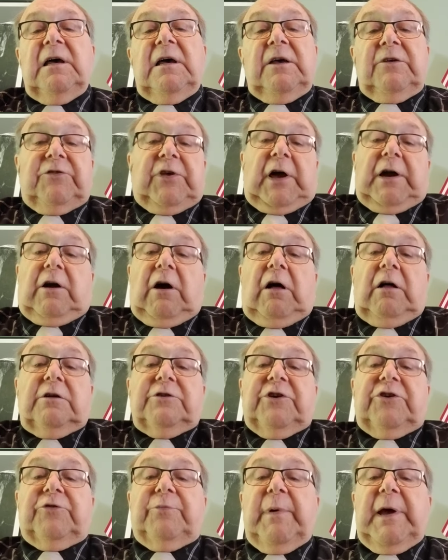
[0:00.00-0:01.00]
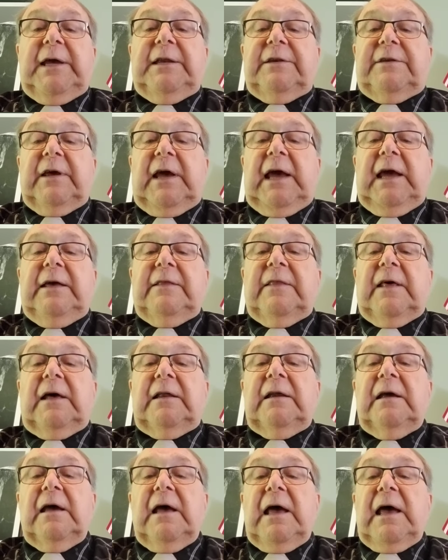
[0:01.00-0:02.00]
Psychologists maintain
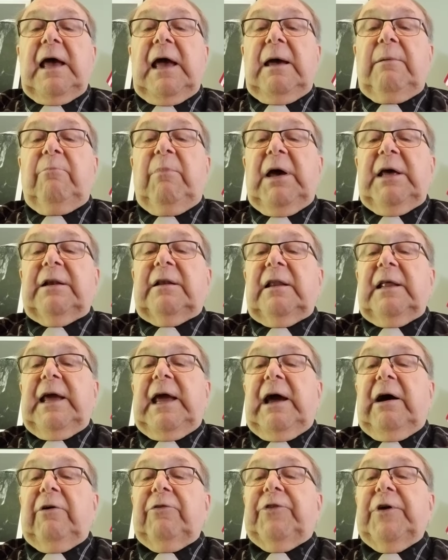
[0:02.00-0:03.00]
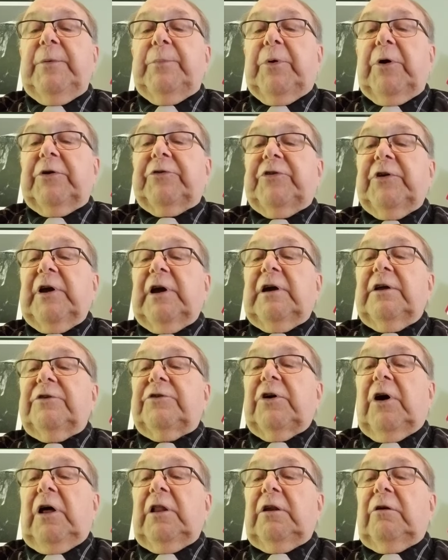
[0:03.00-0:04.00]
that a mentally healthy person can
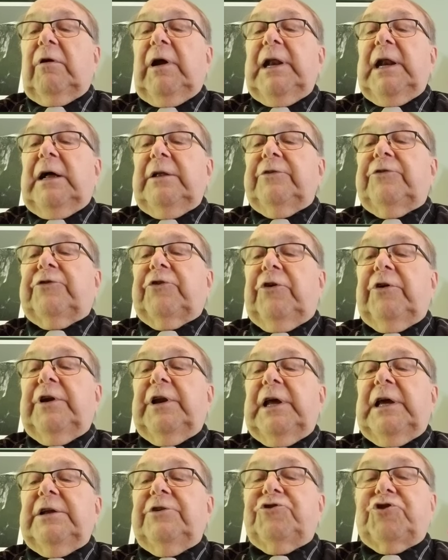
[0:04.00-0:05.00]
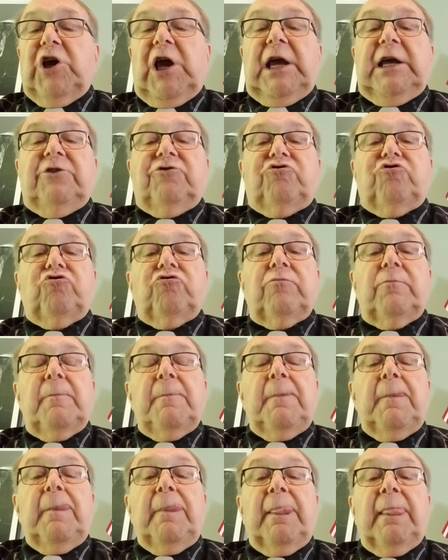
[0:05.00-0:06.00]
tolerate uncertainty and change.
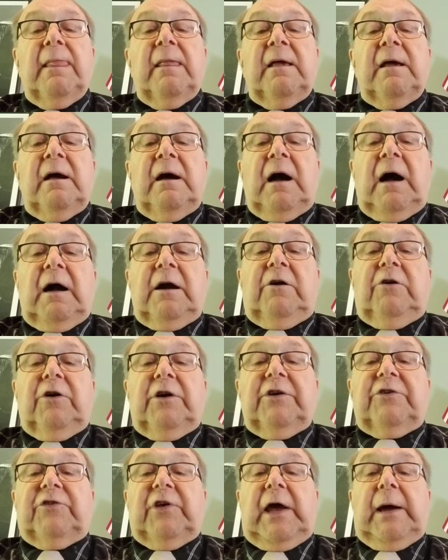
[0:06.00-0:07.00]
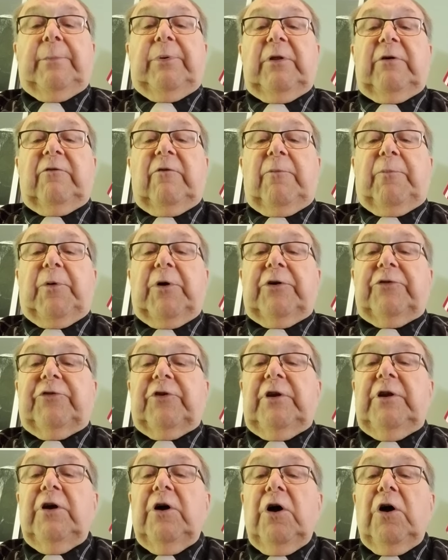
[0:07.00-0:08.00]
A good example of a
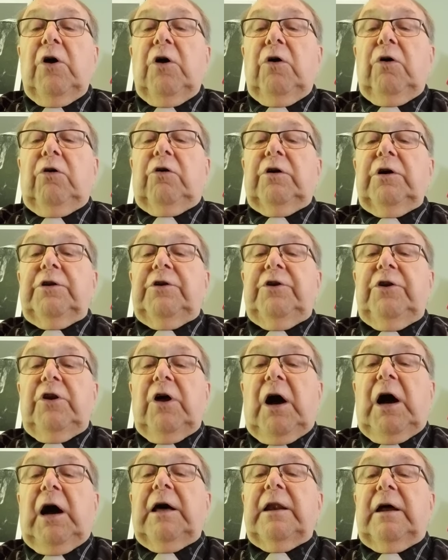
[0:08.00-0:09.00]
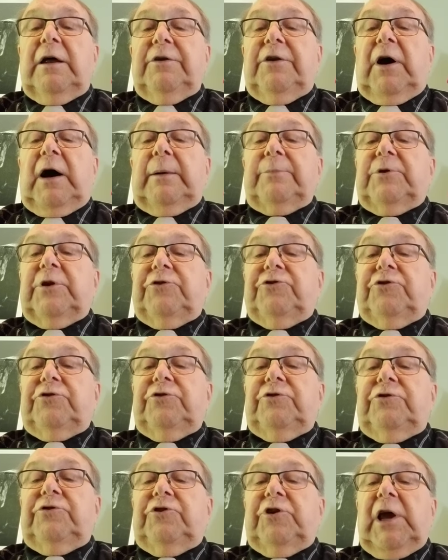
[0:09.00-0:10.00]
person who could not adapt to
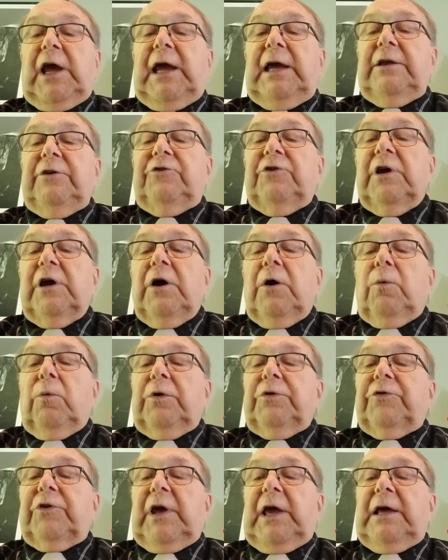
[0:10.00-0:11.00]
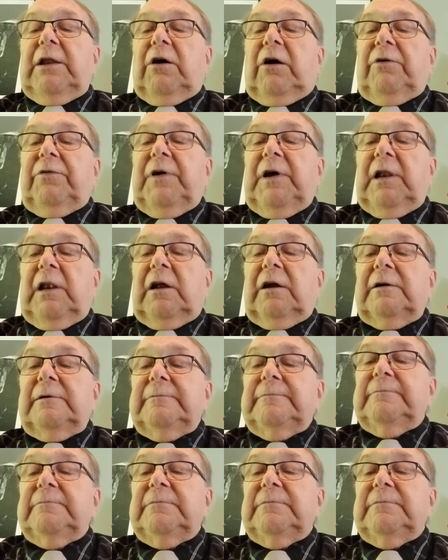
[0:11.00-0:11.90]
change was Adolf Hitler.